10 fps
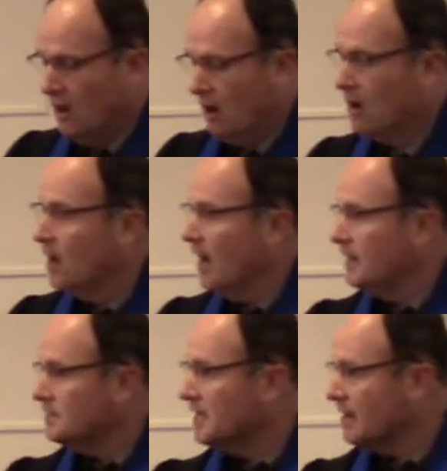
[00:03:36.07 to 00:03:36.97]
are an
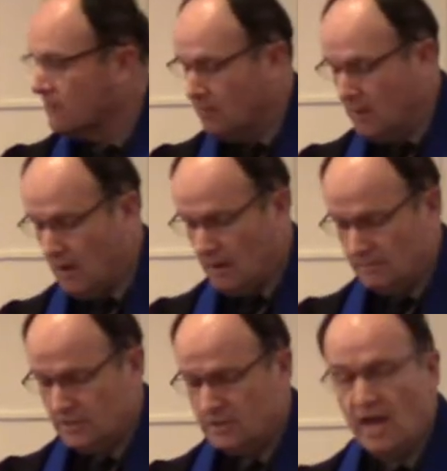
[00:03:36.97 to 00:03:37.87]
integral part of
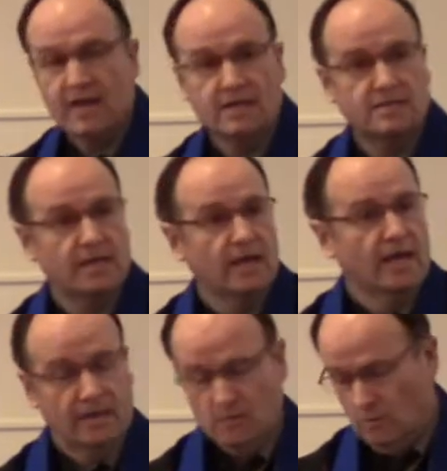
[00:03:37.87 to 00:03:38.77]
society
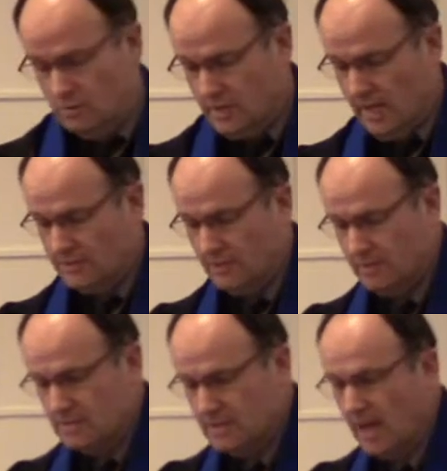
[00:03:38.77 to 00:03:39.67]
in Old
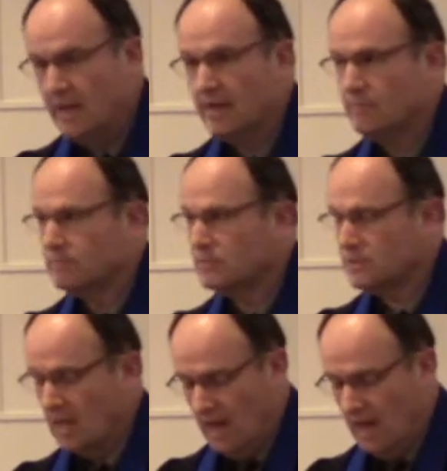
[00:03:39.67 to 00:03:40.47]
Testament times.